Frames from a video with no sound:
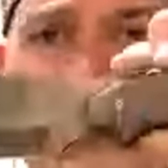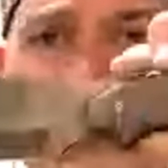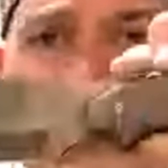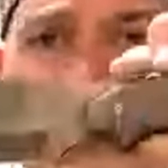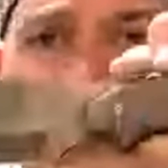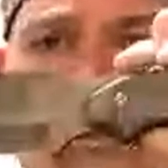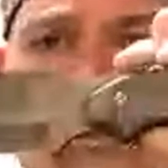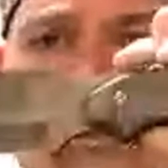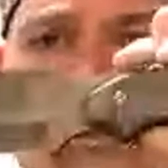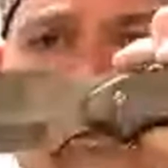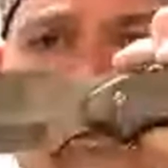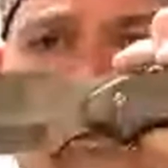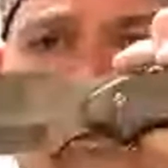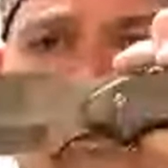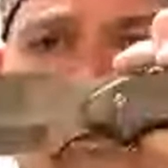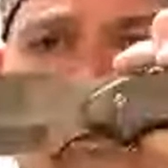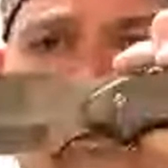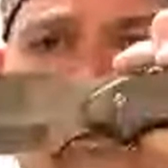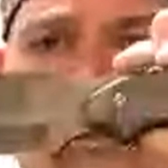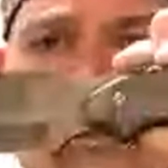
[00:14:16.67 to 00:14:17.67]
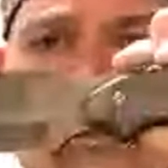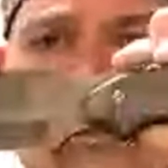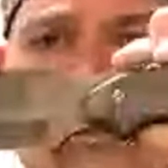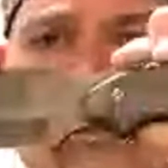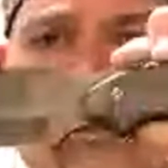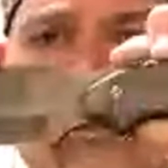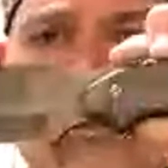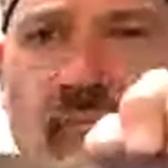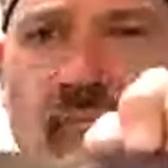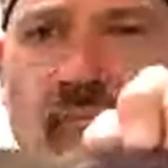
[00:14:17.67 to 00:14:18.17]
Oh, okay.
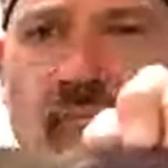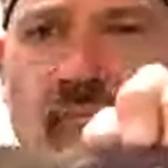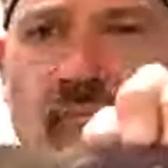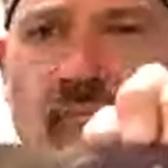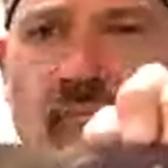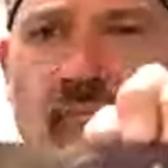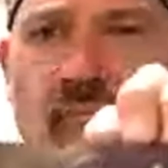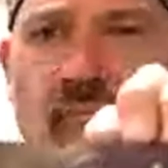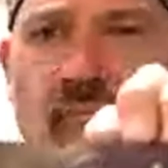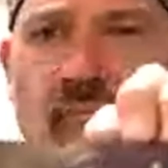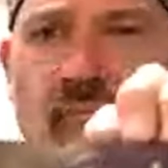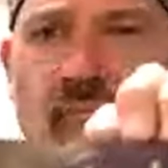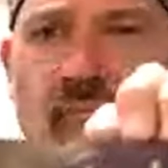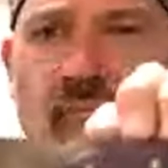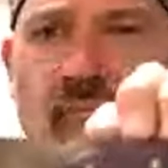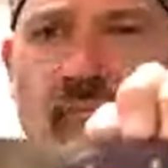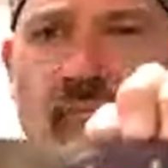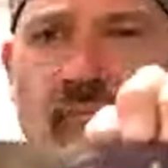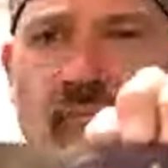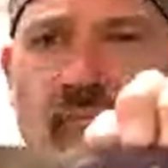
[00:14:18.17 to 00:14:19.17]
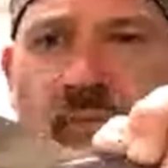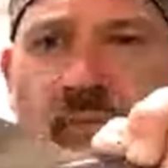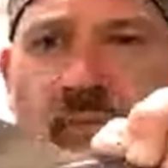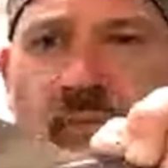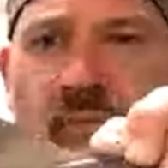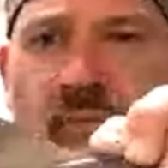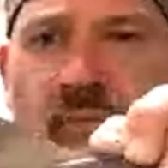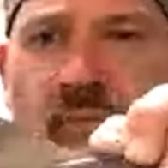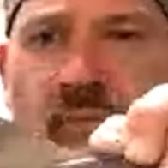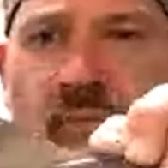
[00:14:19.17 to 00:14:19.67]
Very nice.
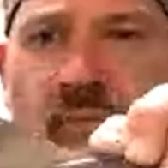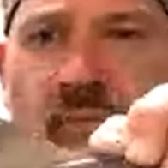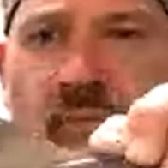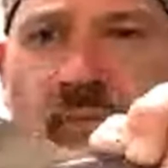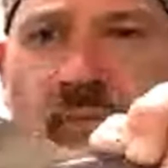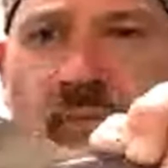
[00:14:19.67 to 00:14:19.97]
Bone shape